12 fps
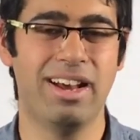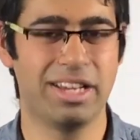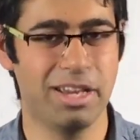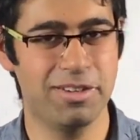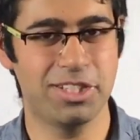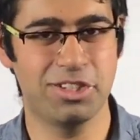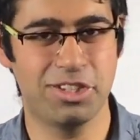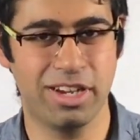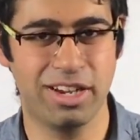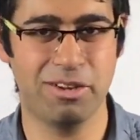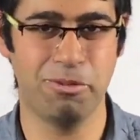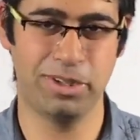give us a
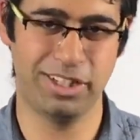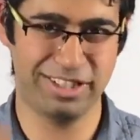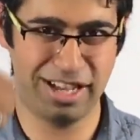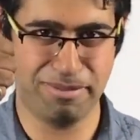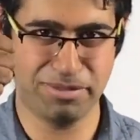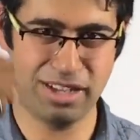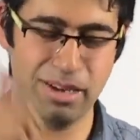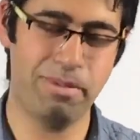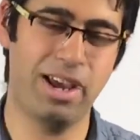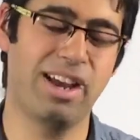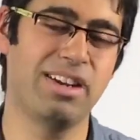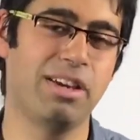cheer with a thumbs
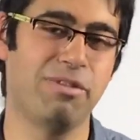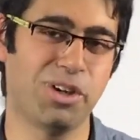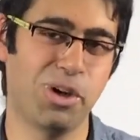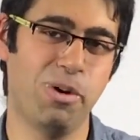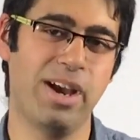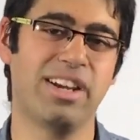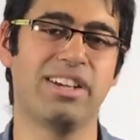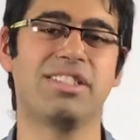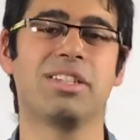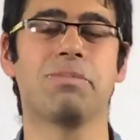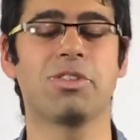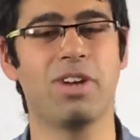up, and even go ahead
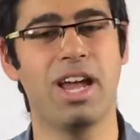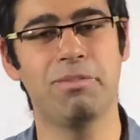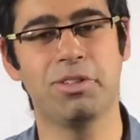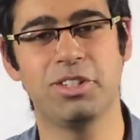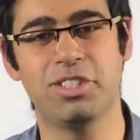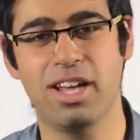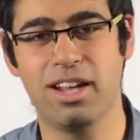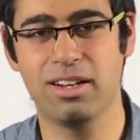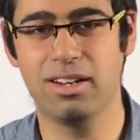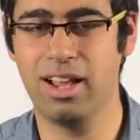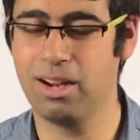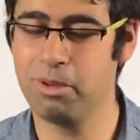and subscribe to the
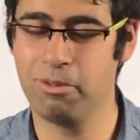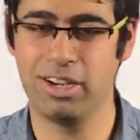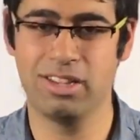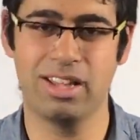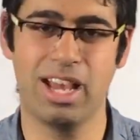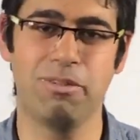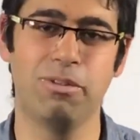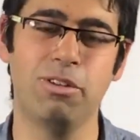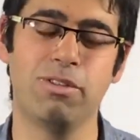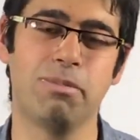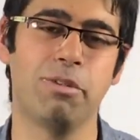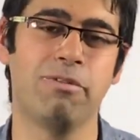channel. I'll be very thankful.
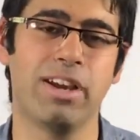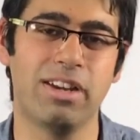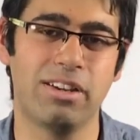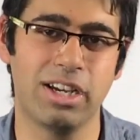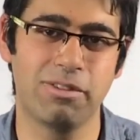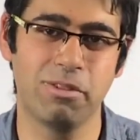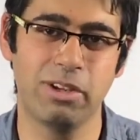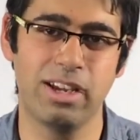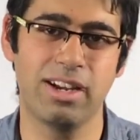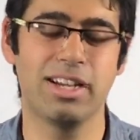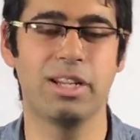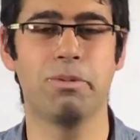We'll be very grateful
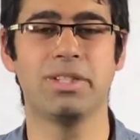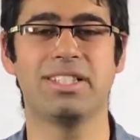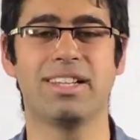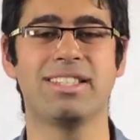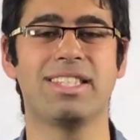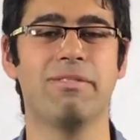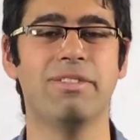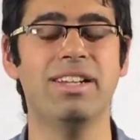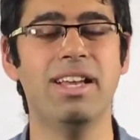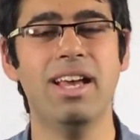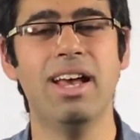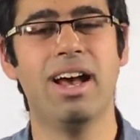here at Linguistica 7.
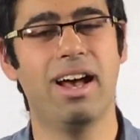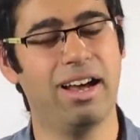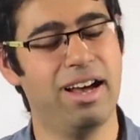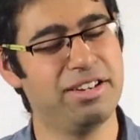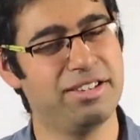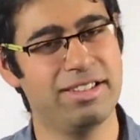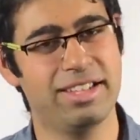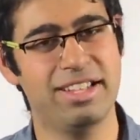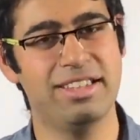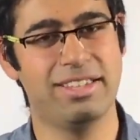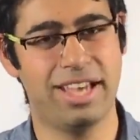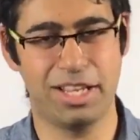Until
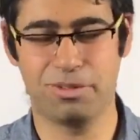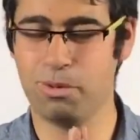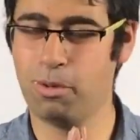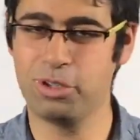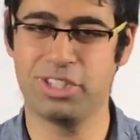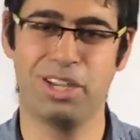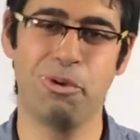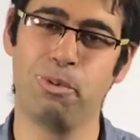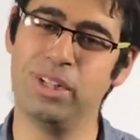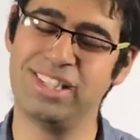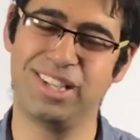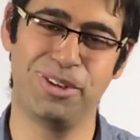then, thanks for watching.
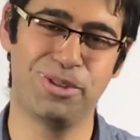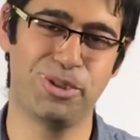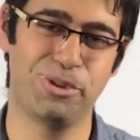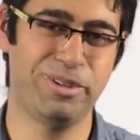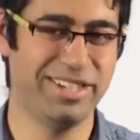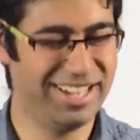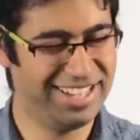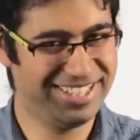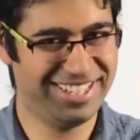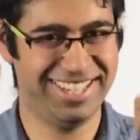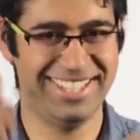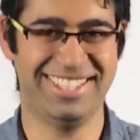We'll see you soon.
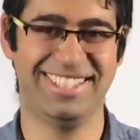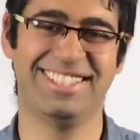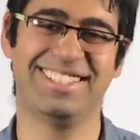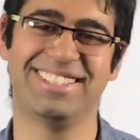Cheers.